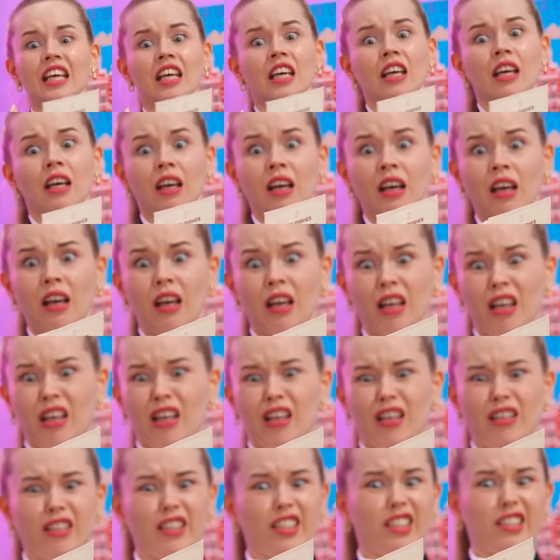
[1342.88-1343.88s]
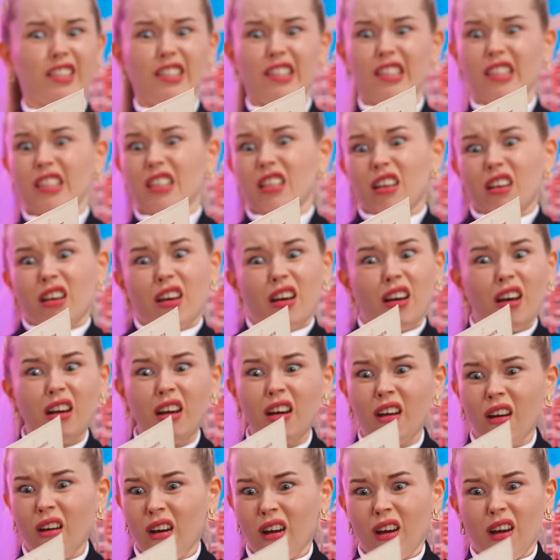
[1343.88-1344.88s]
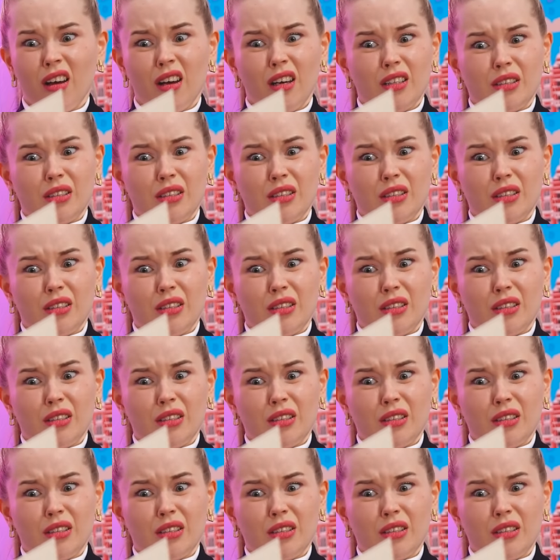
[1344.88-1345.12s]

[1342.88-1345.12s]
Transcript: is for… Oh no!